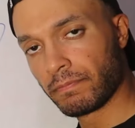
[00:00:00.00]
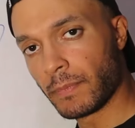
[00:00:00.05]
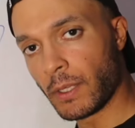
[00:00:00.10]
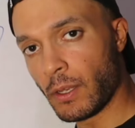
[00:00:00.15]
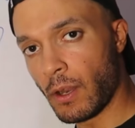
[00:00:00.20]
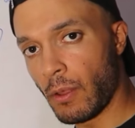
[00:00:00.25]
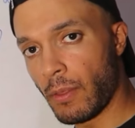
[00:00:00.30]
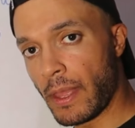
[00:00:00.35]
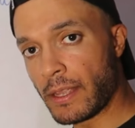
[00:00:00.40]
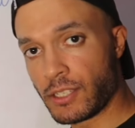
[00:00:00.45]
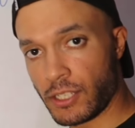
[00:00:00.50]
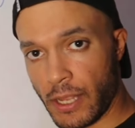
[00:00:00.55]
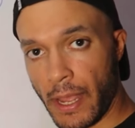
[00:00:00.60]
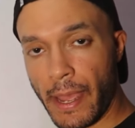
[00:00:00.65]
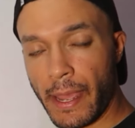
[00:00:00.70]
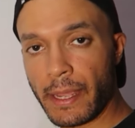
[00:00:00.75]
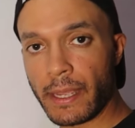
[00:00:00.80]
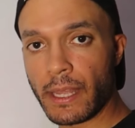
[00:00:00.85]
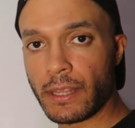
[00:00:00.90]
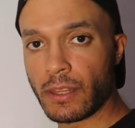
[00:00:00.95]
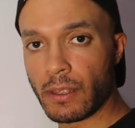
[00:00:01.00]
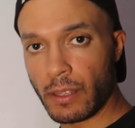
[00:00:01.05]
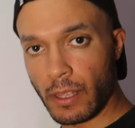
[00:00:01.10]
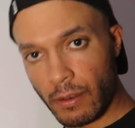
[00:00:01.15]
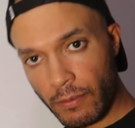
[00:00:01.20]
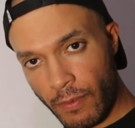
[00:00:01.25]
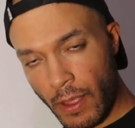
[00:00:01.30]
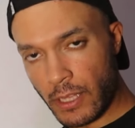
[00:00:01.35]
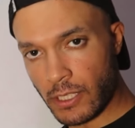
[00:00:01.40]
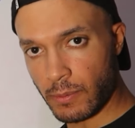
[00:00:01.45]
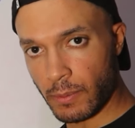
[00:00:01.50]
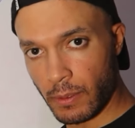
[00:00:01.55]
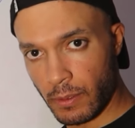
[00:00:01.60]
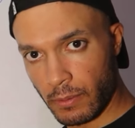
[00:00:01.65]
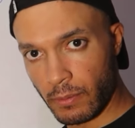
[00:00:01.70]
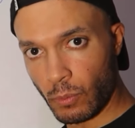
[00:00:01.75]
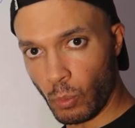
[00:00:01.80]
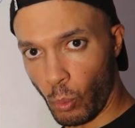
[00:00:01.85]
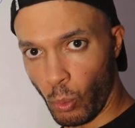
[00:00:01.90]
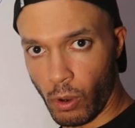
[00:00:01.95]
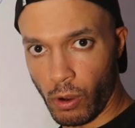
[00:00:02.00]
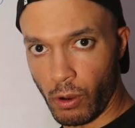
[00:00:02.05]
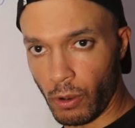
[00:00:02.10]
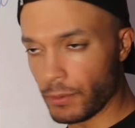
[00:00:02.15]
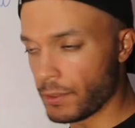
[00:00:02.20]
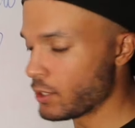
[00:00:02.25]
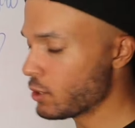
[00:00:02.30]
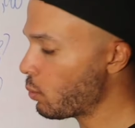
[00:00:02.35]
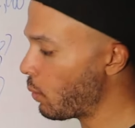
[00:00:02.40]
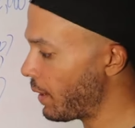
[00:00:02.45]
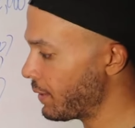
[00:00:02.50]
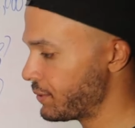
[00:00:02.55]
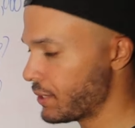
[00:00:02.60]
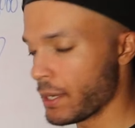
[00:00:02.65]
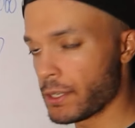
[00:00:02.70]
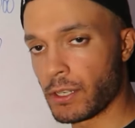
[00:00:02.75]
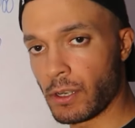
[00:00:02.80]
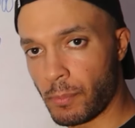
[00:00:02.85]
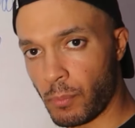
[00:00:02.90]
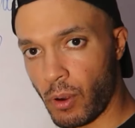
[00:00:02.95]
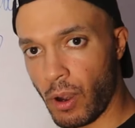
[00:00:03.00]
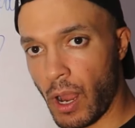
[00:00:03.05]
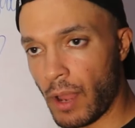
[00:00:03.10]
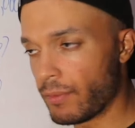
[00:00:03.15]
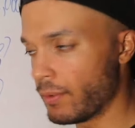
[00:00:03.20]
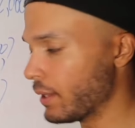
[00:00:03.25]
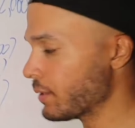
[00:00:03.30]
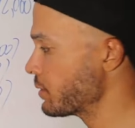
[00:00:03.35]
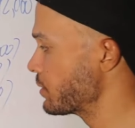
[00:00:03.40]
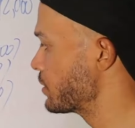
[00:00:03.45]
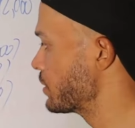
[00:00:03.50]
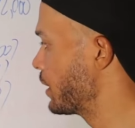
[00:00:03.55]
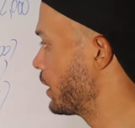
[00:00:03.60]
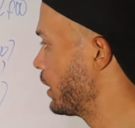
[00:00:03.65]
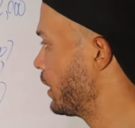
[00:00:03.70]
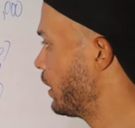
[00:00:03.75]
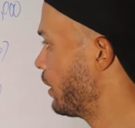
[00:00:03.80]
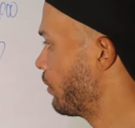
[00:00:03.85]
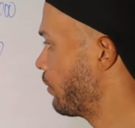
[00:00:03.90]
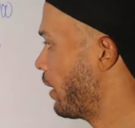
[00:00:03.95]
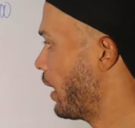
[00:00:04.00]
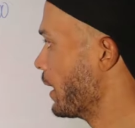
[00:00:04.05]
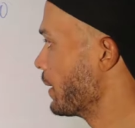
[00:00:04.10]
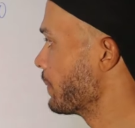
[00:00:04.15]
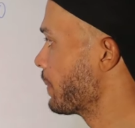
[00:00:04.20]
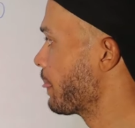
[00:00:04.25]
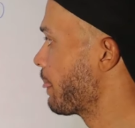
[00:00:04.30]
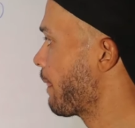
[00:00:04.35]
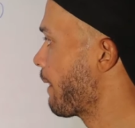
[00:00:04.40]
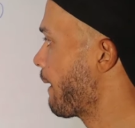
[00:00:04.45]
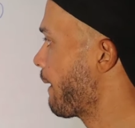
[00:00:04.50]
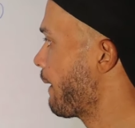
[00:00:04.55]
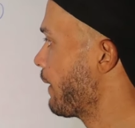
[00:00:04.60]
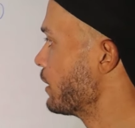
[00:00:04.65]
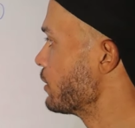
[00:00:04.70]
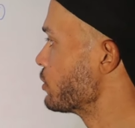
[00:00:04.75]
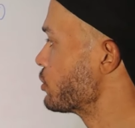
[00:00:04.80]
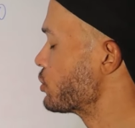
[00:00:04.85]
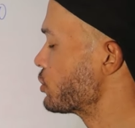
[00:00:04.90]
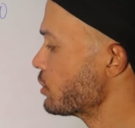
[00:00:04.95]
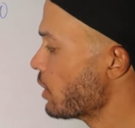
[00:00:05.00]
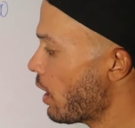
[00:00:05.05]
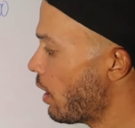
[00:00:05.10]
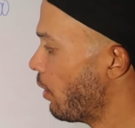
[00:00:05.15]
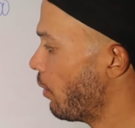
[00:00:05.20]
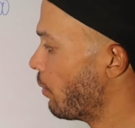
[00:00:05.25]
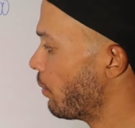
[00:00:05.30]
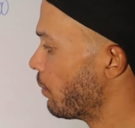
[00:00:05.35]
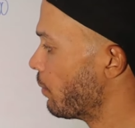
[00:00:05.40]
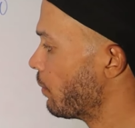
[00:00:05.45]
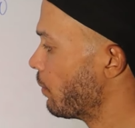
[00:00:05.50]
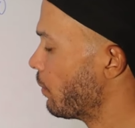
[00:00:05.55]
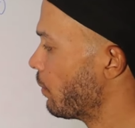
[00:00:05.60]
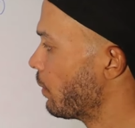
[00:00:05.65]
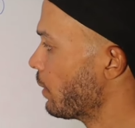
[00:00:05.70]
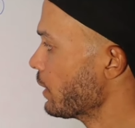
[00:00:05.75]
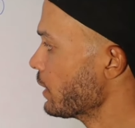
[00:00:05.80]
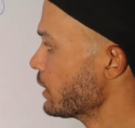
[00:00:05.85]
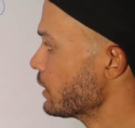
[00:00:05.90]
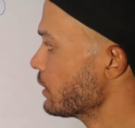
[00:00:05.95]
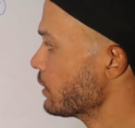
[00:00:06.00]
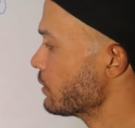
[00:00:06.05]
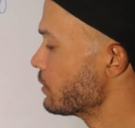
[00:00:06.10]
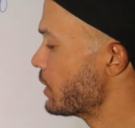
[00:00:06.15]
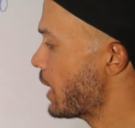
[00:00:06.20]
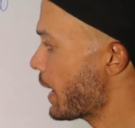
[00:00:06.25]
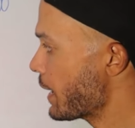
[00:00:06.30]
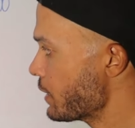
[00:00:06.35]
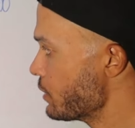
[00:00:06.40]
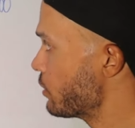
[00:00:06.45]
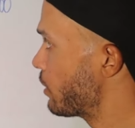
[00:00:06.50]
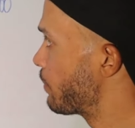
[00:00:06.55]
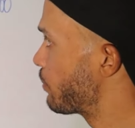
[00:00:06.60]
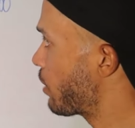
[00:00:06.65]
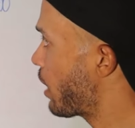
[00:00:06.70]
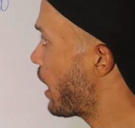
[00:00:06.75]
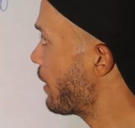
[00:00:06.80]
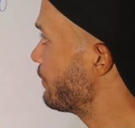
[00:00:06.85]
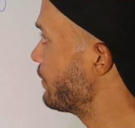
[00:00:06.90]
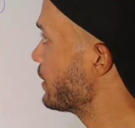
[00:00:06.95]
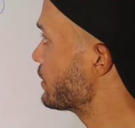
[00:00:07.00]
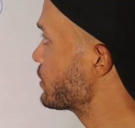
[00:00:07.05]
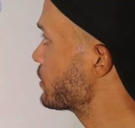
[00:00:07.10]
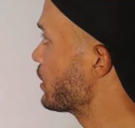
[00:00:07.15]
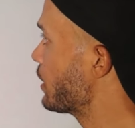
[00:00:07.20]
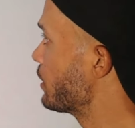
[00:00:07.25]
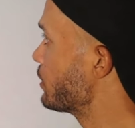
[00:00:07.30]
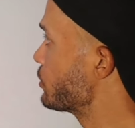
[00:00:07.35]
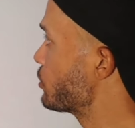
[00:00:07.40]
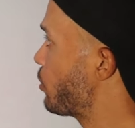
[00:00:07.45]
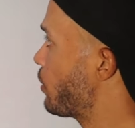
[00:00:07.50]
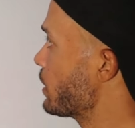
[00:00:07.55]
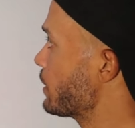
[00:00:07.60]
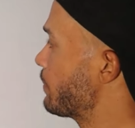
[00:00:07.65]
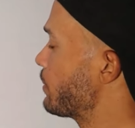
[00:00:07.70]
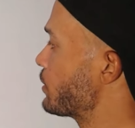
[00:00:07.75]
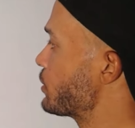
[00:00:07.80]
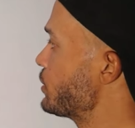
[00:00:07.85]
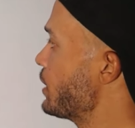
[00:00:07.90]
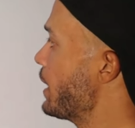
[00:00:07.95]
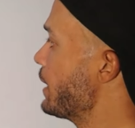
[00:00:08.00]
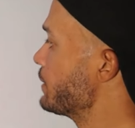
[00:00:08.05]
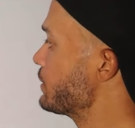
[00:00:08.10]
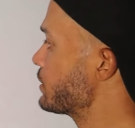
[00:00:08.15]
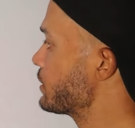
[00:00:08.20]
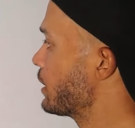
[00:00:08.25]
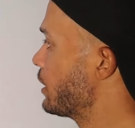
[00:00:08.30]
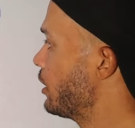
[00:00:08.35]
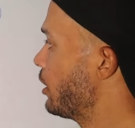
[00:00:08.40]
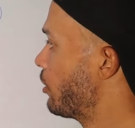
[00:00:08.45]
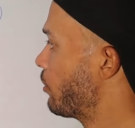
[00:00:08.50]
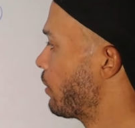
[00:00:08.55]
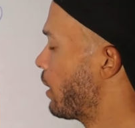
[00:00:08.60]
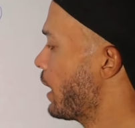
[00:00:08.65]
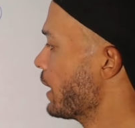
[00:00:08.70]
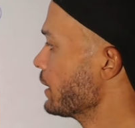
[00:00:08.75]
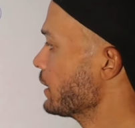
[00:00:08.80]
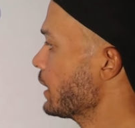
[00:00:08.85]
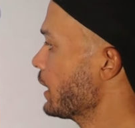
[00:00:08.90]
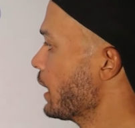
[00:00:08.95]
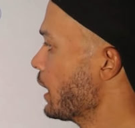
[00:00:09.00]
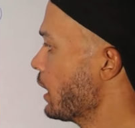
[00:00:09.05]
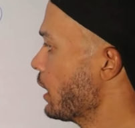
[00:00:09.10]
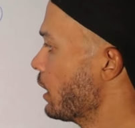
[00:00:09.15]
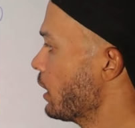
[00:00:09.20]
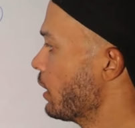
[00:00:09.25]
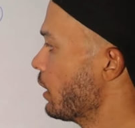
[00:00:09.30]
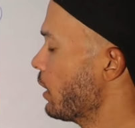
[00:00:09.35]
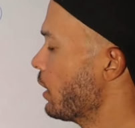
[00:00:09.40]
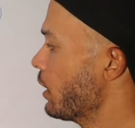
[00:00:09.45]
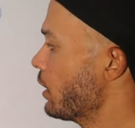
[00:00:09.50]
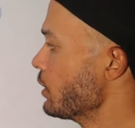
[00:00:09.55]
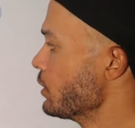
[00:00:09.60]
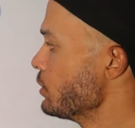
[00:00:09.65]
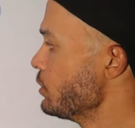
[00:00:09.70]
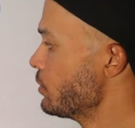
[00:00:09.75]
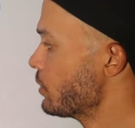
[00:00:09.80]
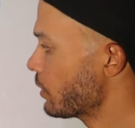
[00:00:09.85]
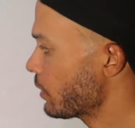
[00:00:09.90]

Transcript: you know they say in the investment world that you want to take your profits, right? So taking your profits 20%, right? You